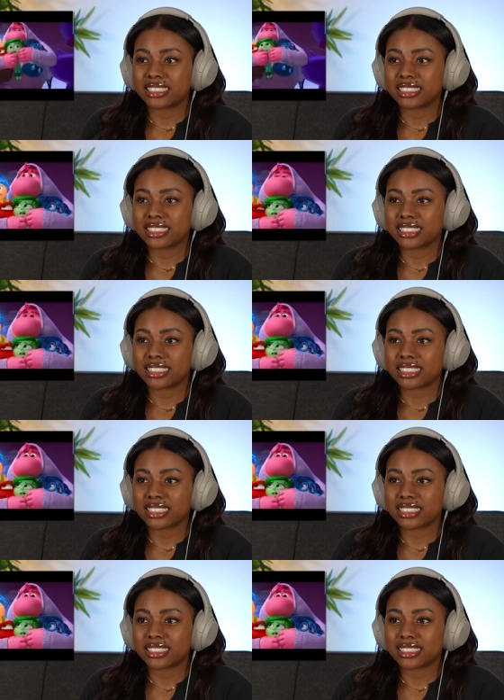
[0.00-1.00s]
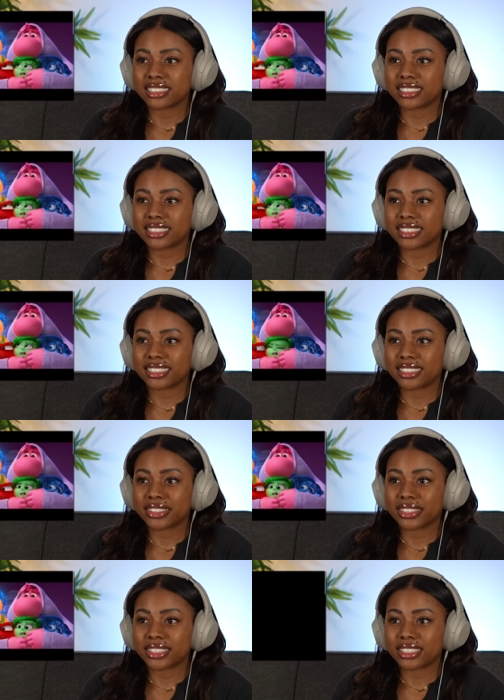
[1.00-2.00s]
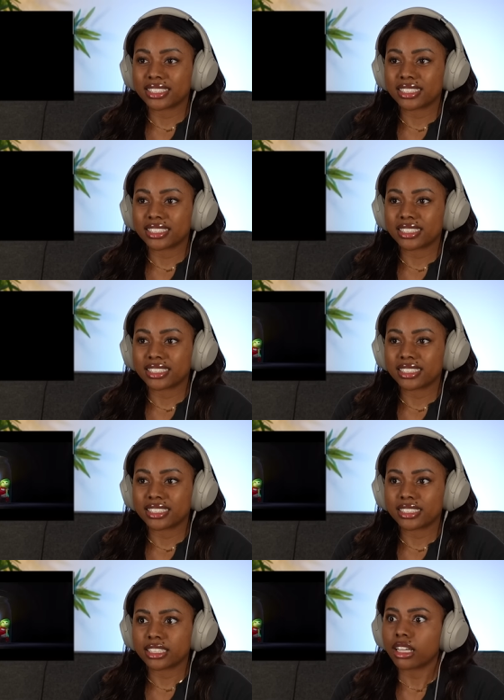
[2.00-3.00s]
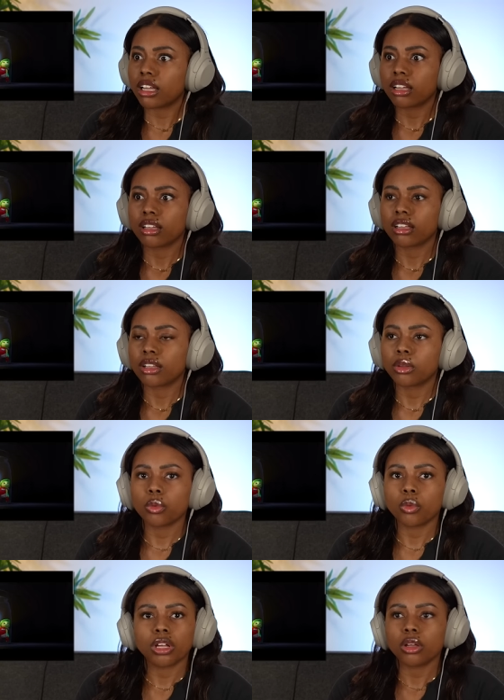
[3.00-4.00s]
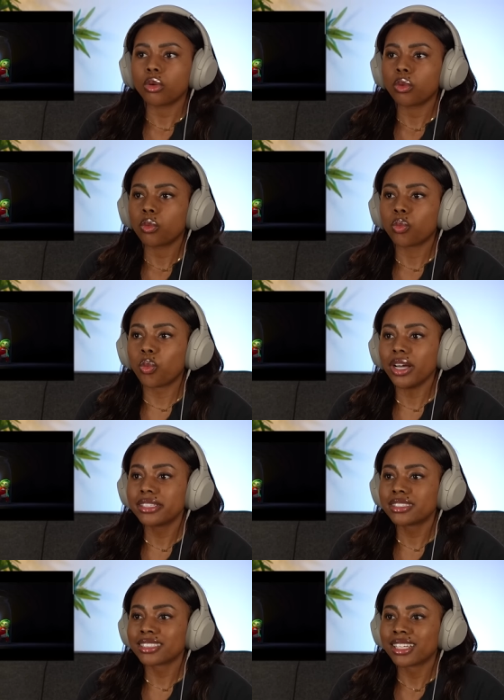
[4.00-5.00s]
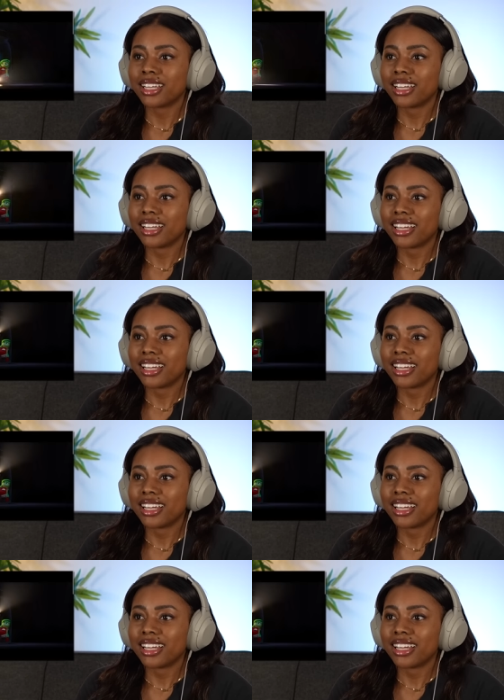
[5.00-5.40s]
You can't just bottle us up. We are surprised what?